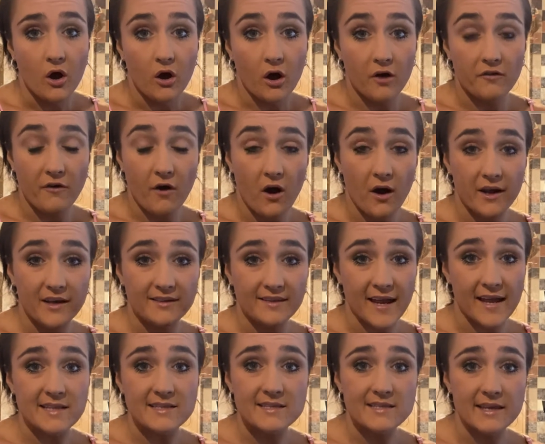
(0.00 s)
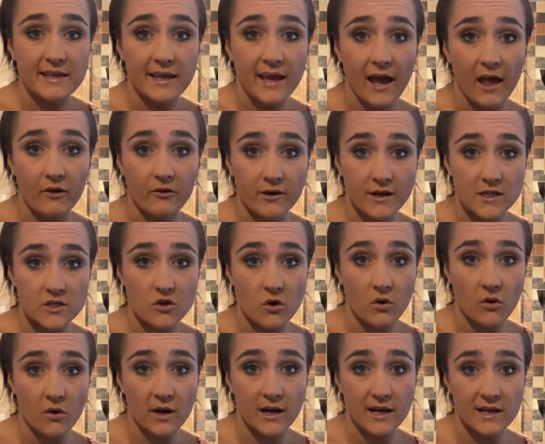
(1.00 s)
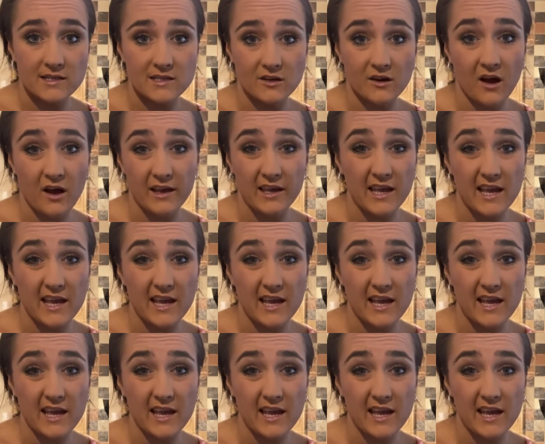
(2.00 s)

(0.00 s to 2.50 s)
of how dense in calories oil is and how